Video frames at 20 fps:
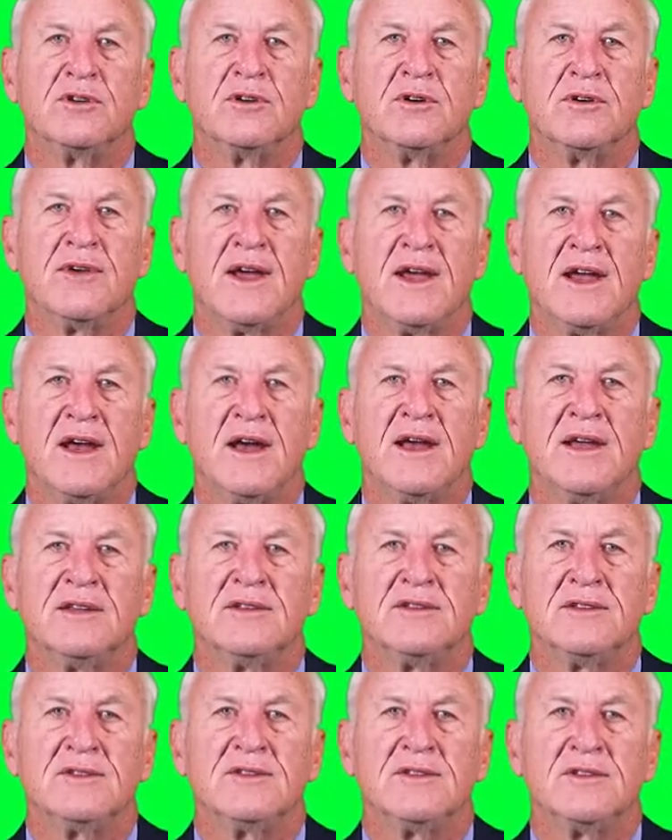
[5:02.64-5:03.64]
of
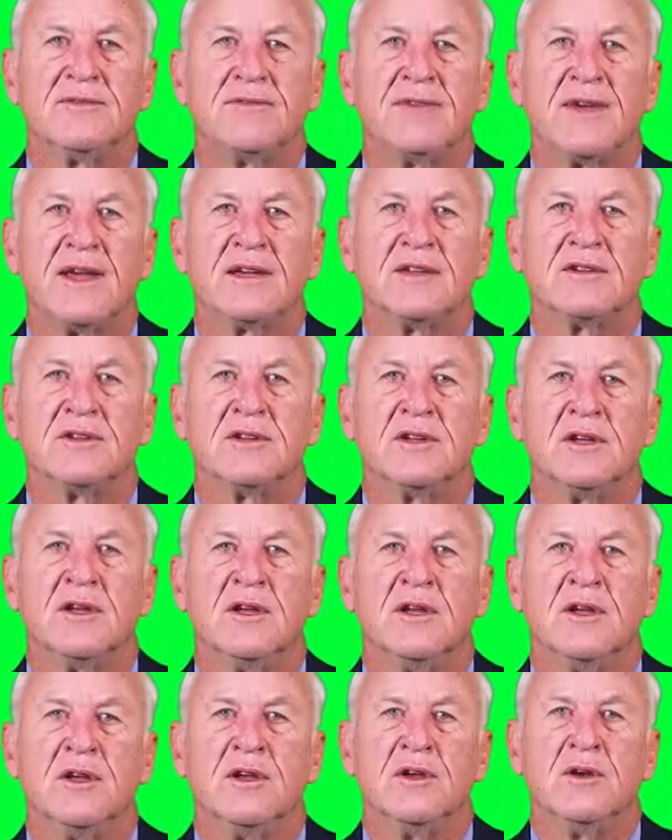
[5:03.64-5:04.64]
AI-assisted effects,
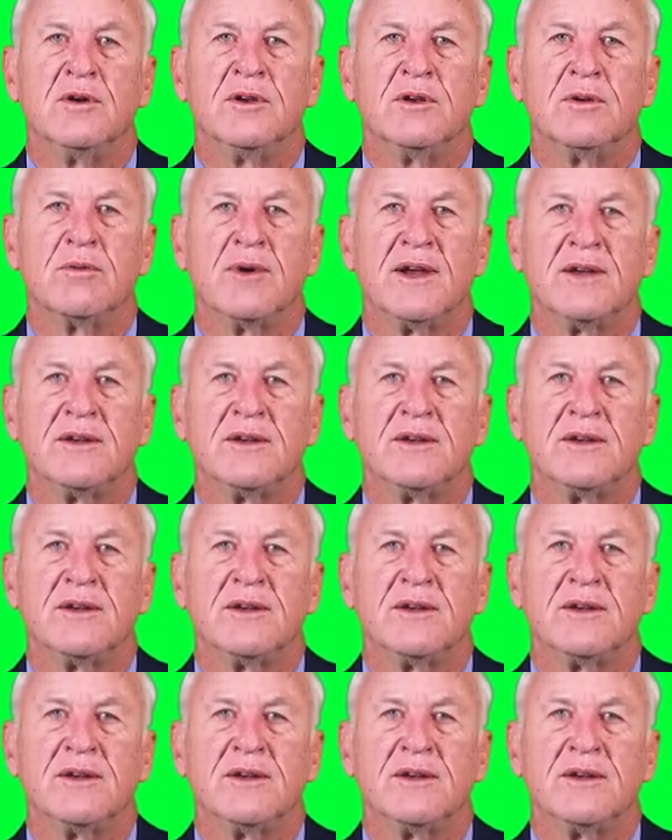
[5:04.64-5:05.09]
you're in the right